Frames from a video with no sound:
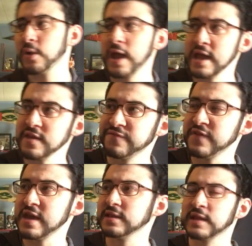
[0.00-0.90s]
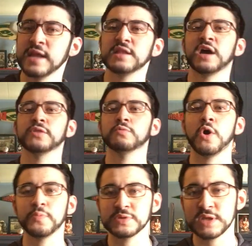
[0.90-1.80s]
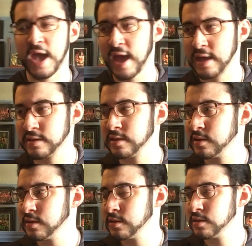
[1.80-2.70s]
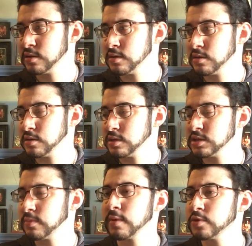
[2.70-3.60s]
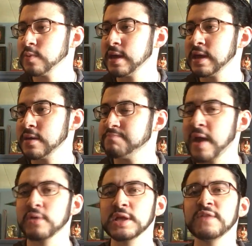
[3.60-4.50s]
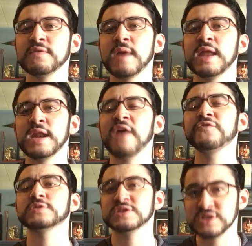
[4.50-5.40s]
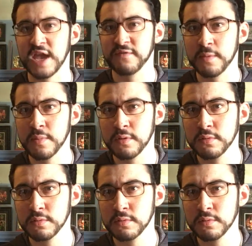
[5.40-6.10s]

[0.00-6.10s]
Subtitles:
80 feet, landed on the ropes, and WWE barely even made an effort to save him.